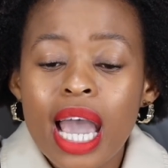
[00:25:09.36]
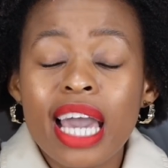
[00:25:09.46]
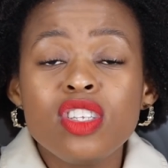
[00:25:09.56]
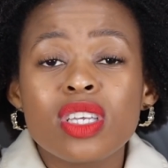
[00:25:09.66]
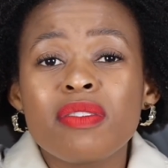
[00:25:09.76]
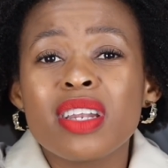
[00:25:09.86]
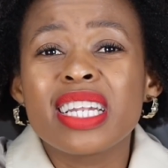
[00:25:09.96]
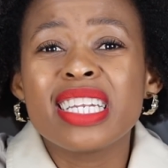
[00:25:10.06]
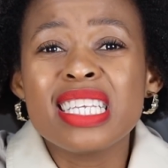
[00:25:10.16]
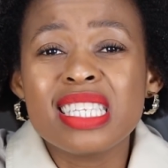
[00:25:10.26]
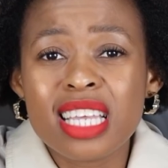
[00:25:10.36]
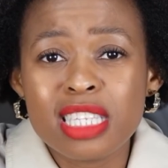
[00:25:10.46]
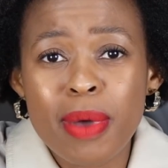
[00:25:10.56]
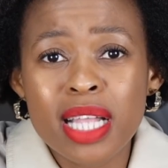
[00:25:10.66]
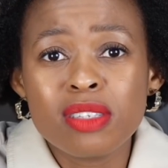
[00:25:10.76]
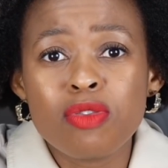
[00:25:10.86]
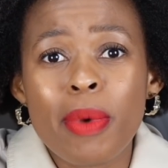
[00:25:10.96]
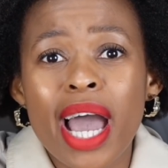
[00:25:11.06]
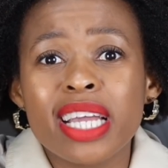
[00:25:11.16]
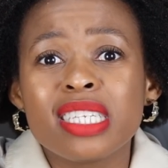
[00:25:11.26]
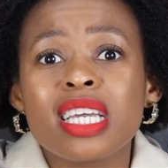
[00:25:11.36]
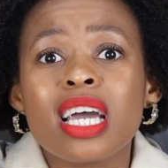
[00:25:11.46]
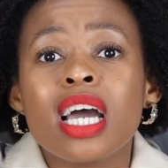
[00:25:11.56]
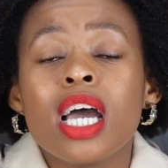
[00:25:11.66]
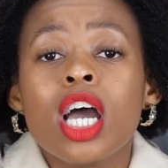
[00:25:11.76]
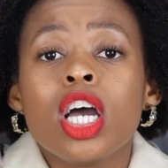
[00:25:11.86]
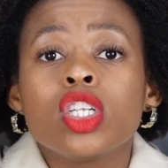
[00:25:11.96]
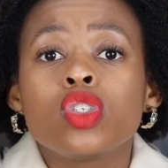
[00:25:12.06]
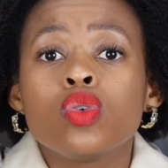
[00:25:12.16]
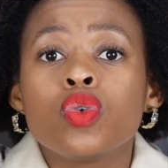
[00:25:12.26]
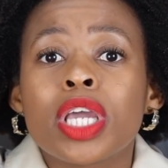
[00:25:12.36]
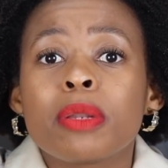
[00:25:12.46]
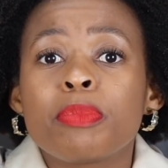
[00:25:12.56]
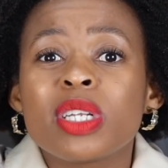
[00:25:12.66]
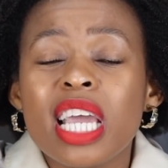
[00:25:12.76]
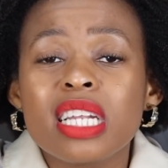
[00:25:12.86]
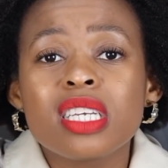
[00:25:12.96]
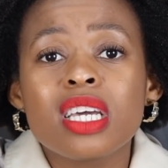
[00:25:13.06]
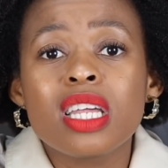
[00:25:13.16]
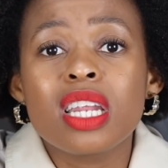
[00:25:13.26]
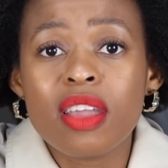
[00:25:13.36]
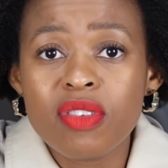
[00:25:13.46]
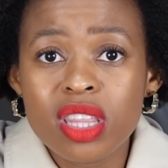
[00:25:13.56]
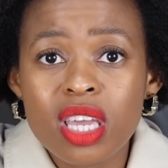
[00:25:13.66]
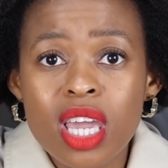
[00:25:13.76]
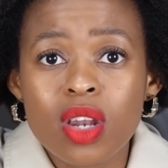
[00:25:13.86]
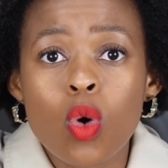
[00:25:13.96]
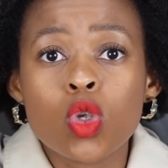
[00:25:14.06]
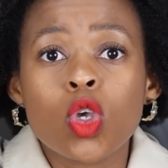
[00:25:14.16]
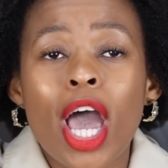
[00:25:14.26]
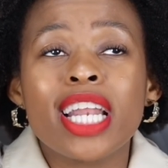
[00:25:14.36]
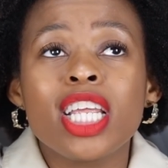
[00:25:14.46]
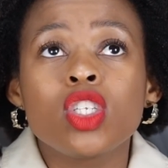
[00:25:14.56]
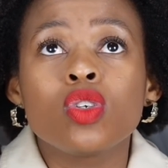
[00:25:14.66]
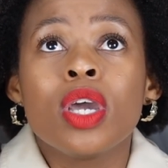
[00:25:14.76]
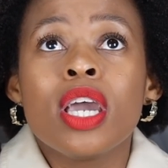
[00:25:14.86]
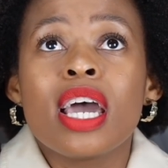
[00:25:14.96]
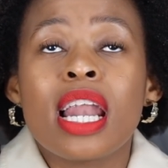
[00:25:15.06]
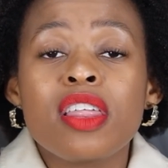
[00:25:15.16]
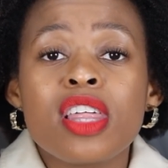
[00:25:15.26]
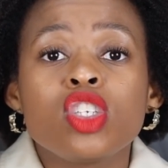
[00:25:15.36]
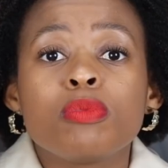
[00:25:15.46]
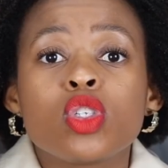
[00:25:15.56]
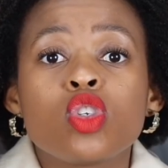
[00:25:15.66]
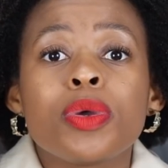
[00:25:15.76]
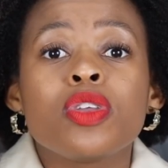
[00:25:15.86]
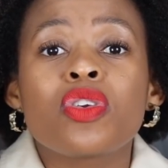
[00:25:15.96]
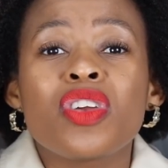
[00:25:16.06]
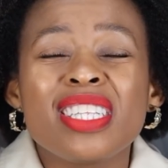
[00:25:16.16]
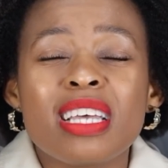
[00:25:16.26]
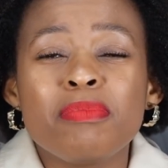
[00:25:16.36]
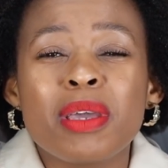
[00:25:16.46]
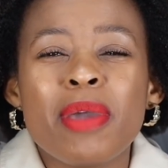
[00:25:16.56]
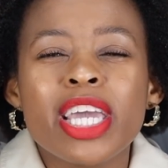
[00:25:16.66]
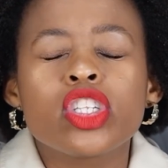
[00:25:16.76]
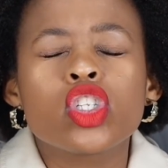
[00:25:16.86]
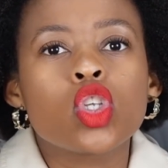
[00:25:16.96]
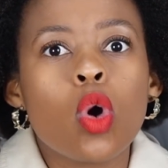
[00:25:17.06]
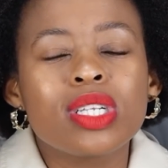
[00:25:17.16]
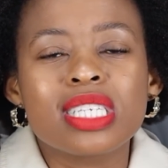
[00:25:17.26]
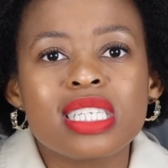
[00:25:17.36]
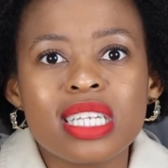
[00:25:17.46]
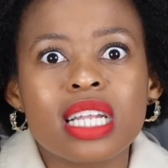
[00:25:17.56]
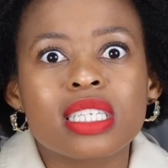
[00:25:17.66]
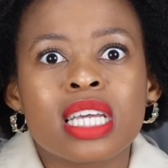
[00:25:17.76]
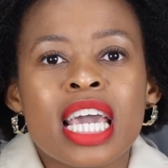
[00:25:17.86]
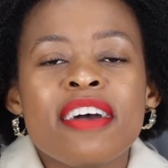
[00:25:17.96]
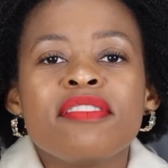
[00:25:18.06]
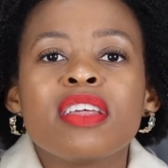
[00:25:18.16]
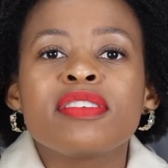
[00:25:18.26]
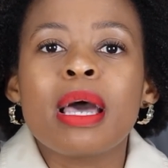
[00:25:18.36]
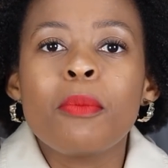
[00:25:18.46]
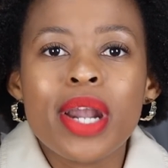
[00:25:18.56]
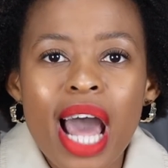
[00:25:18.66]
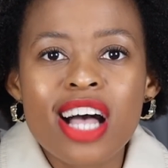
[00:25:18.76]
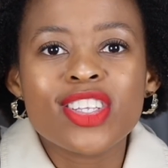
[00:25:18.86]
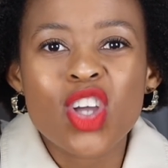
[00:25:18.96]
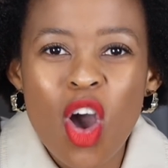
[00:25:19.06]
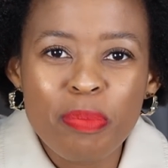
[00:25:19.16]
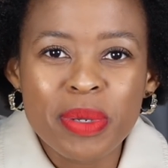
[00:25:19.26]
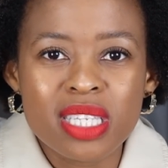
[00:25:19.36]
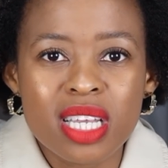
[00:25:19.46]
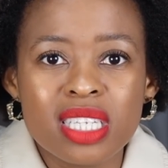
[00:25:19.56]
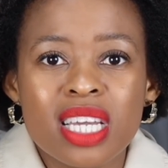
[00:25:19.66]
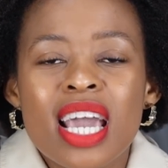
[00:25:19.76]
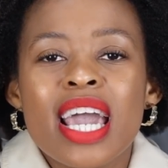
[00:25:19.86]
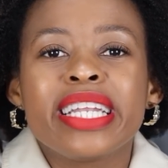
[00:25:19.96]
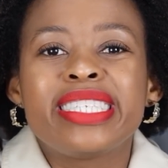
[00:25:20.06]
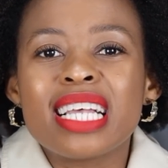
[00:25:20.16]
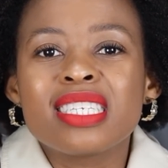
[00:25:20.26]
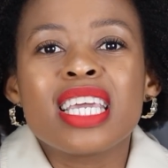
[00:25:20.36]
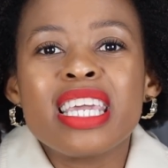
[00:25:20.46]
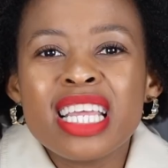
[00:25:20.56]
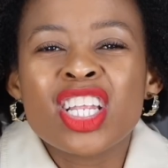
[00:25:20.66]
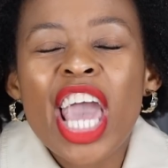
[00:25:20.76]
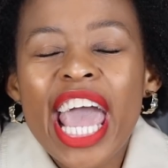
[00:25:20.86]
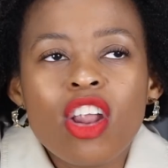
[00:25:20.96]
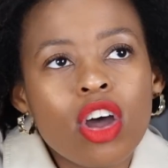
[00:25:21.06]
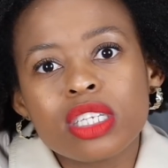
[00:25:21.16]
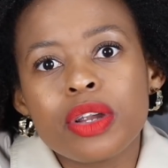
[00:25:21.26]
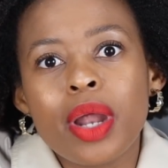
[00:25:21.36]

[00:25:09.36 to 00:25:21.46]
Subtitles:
I need to give it at least 6 months for my idea to get protected and everything. And also I need to, another thing that you must do when you create something, make it so distinct that if someone else copies it, it cannot